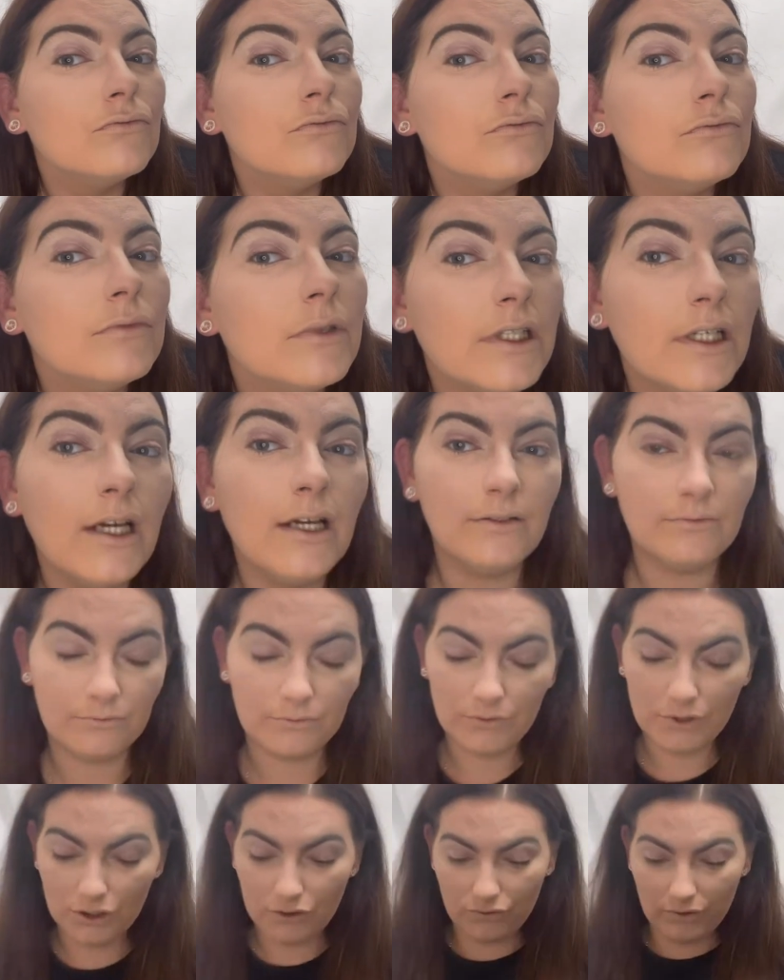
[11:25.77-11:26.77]
But yeah,
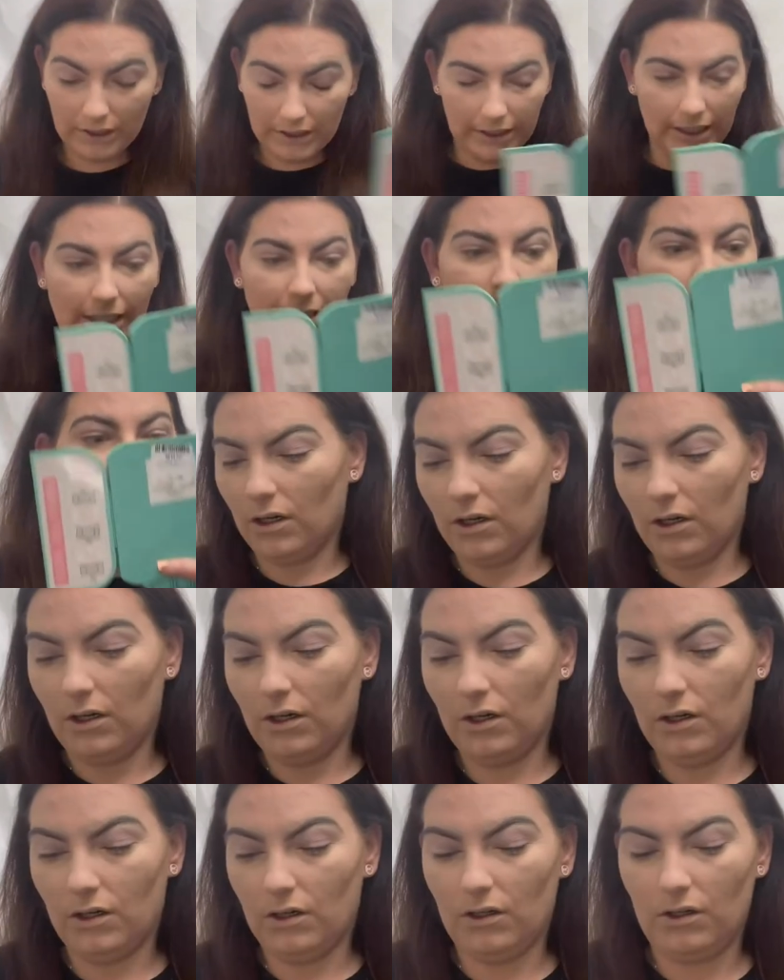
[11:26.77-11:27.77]
just really nice.
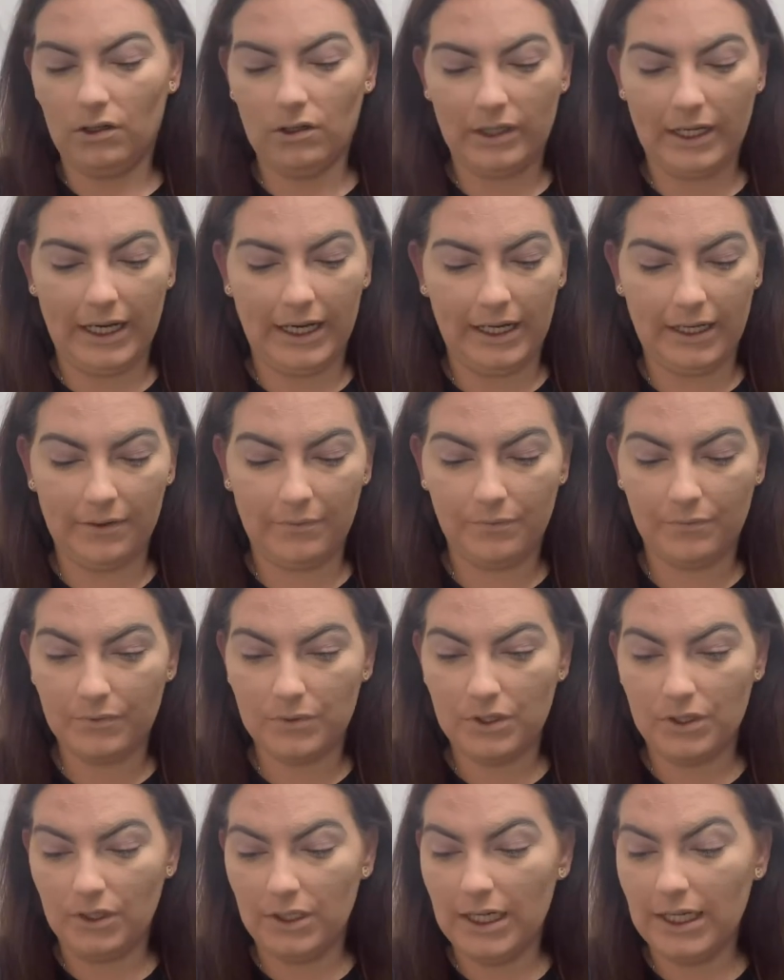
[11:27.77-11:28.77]
Okay,
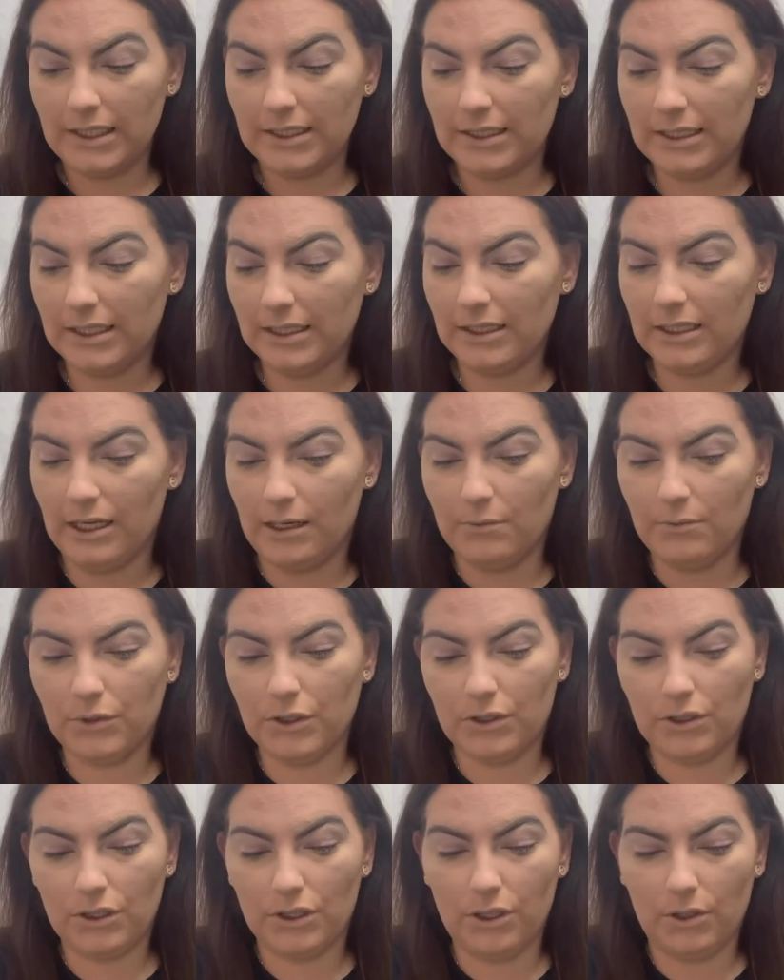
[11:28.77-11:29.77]
so next thing
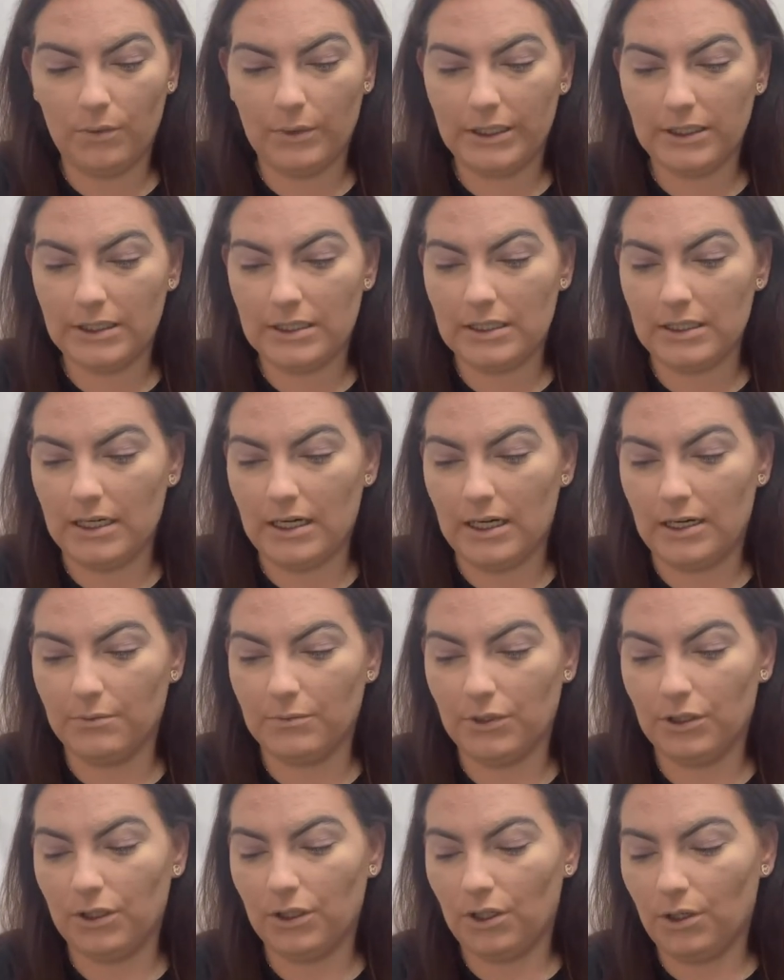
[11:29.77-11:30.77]
I'm
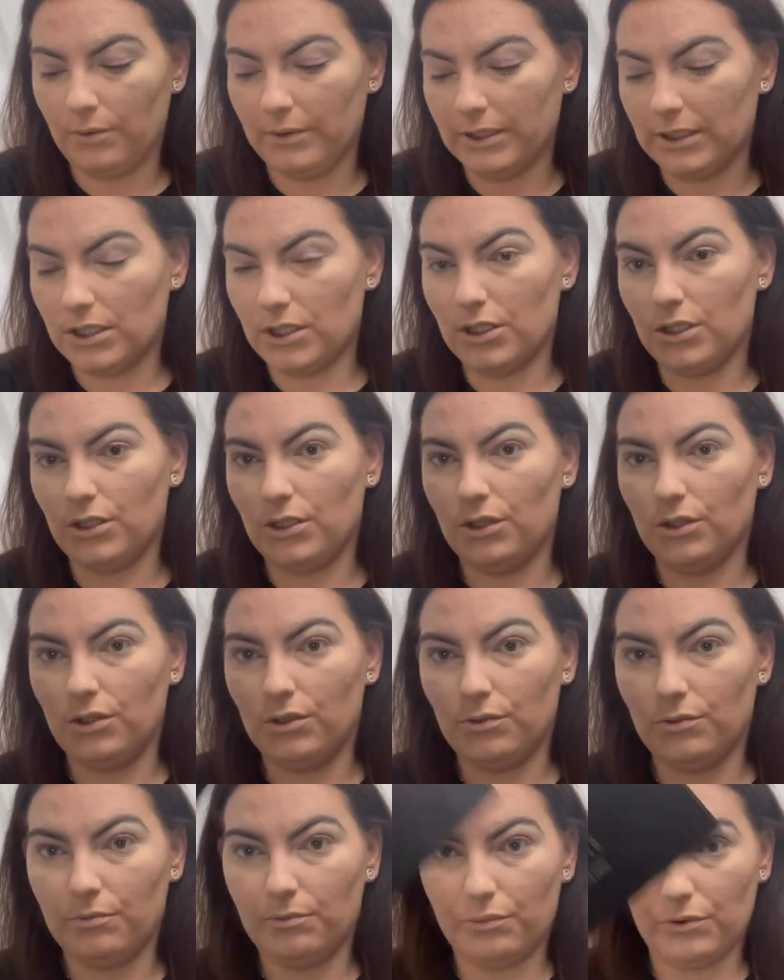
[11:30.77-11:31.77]
gonna go into,
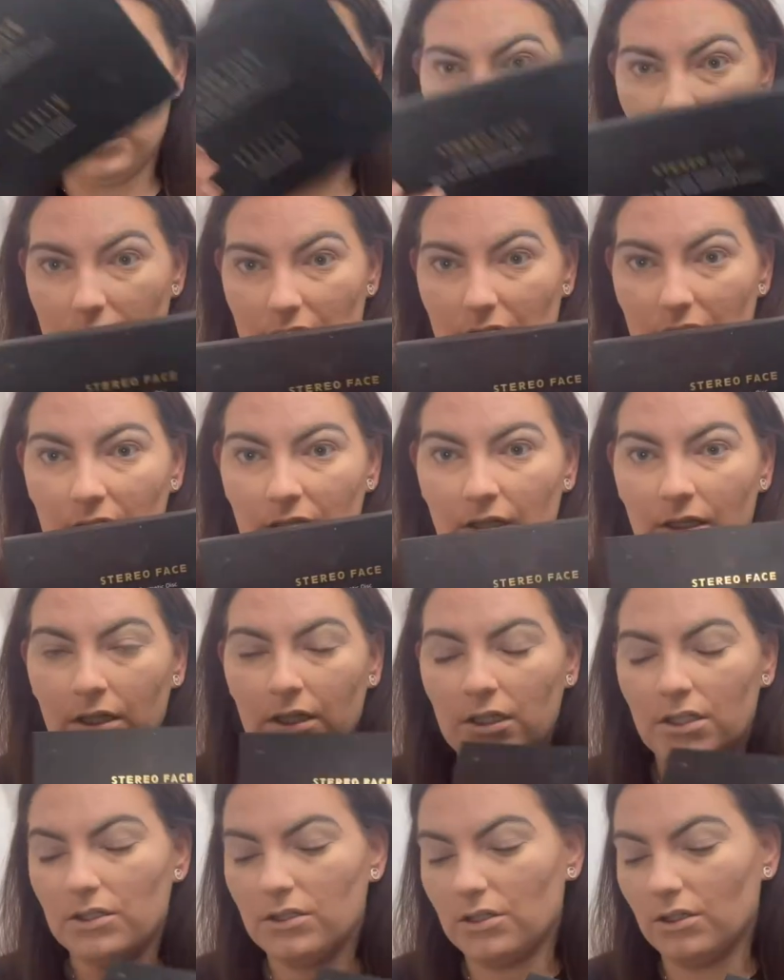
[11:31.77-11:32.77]
bronzer.
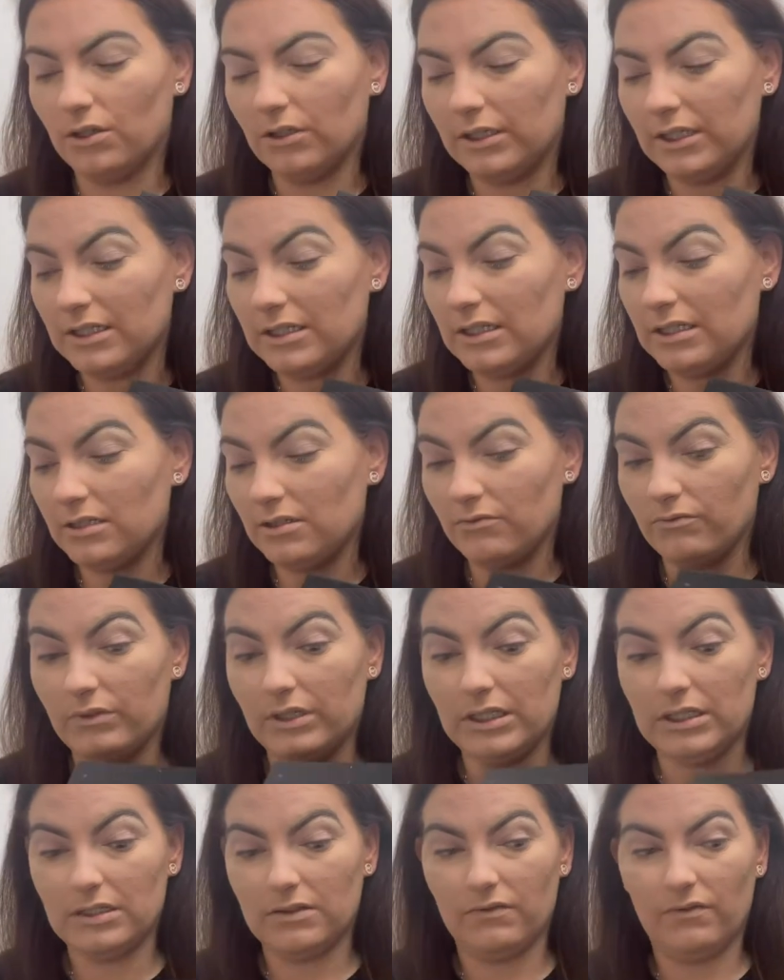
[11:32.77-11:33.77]
So this is a
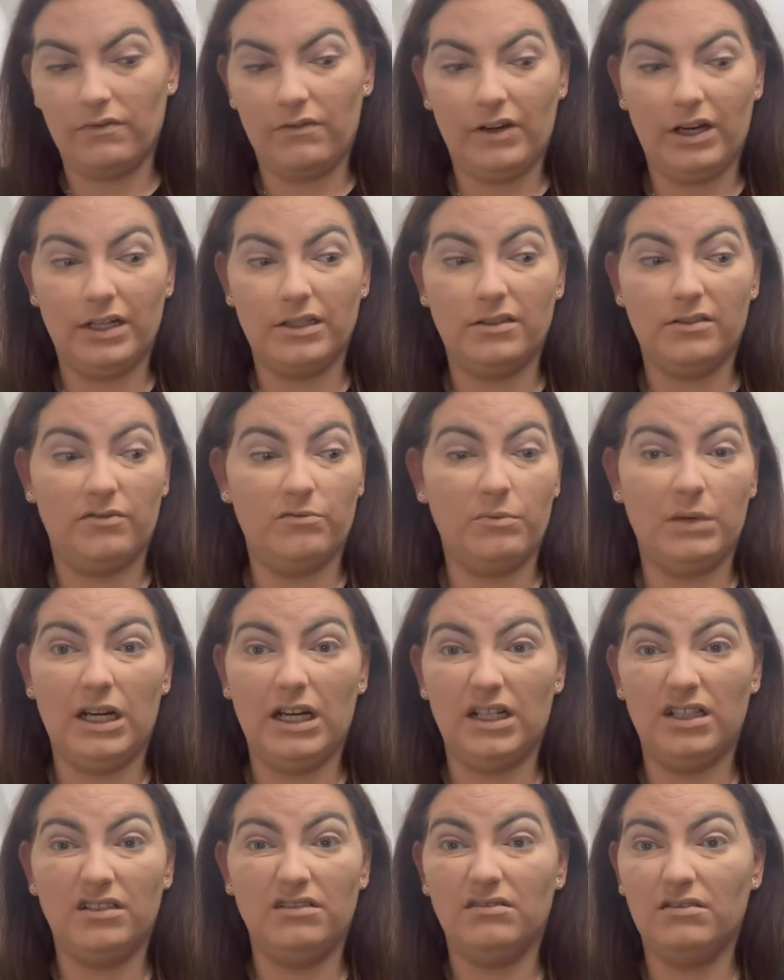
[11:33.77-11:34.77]
recent find of mine.